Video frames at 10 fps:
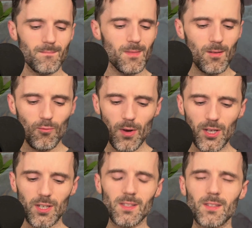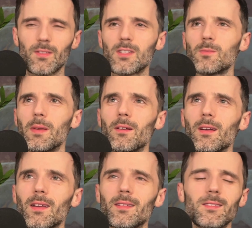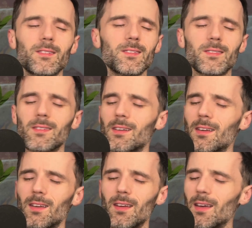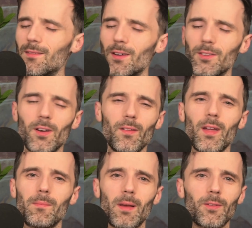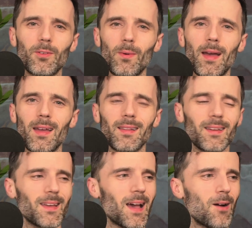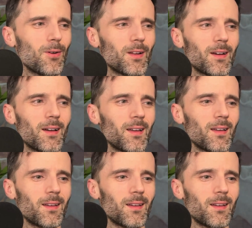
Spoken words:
richness of experience, I felt all that melt away. Like, how could I